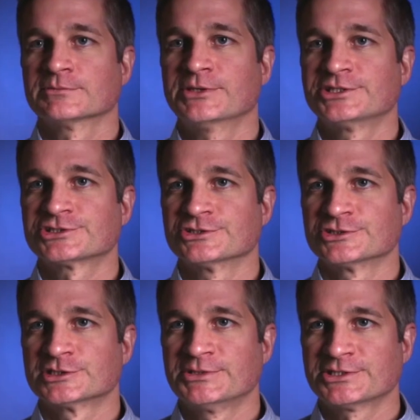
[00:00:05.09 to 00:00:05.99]

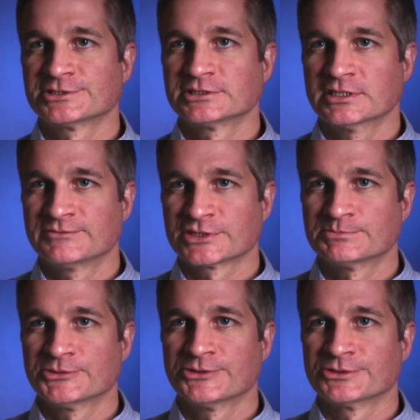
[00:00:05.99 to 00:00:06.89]
patients because they've
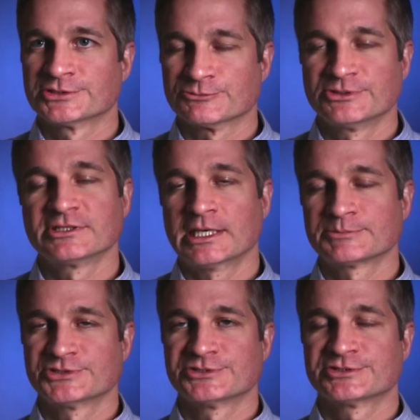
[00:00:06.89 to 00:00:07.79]
experienced
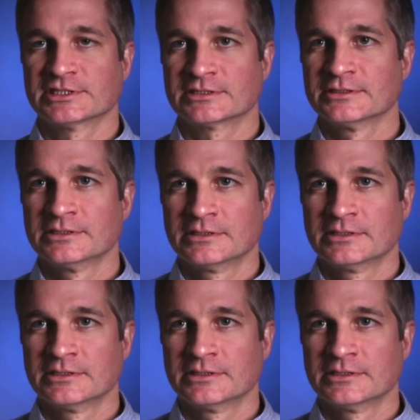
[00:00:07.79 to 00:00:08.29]
relapses that